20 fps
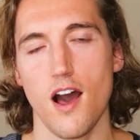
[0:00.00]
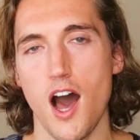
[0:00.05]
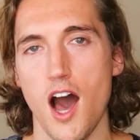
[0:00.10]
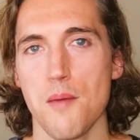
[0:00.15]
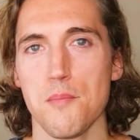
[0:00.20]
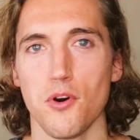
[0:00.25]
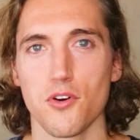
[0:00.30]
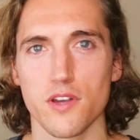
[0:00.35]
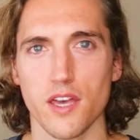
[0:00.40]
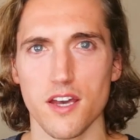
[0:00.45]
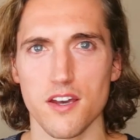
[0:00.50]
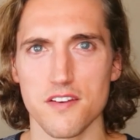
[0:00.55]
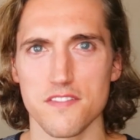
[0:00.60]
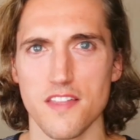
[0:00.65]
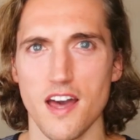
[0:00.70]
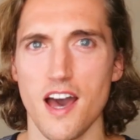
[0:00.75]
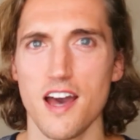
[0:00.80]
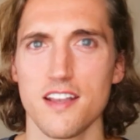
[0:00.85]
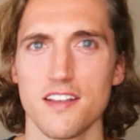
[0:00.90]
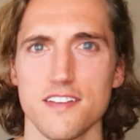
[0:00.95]
I'm okay with
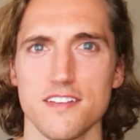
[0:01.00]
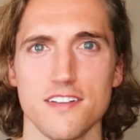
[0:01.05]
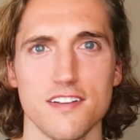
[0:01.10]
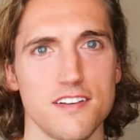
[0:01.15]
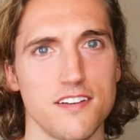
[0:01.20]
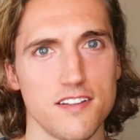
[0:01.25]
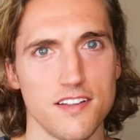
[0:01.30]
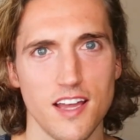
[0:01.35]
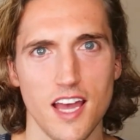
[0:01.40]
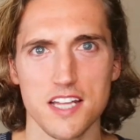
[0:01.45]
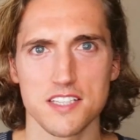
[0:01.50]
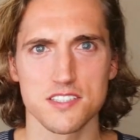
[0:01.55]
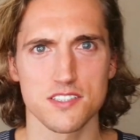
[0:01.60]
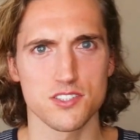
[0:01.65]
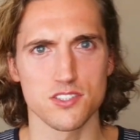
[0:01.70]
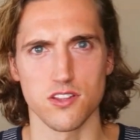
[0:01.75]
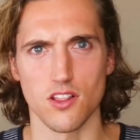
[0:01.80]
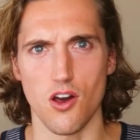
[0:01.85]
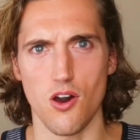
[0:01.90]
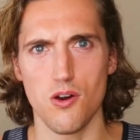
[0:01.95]
that. It's
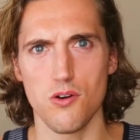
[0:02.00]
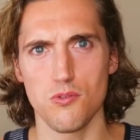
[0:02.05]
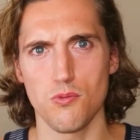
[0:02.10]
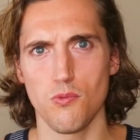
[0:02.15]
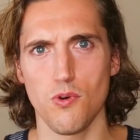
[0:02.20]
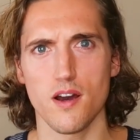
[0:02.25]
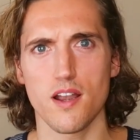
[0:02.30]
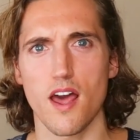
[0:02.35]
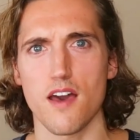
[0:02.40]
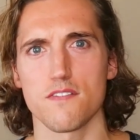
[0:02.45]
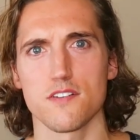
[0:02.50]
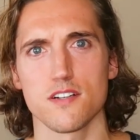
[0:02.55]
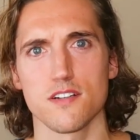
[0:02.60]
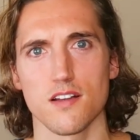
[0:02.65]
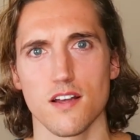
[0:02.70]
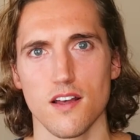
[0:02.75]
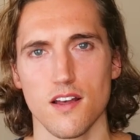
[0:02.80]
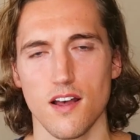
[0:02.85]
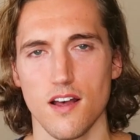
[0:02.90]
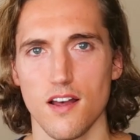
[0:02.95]
slow,
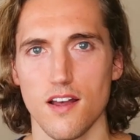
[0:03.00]
whatever.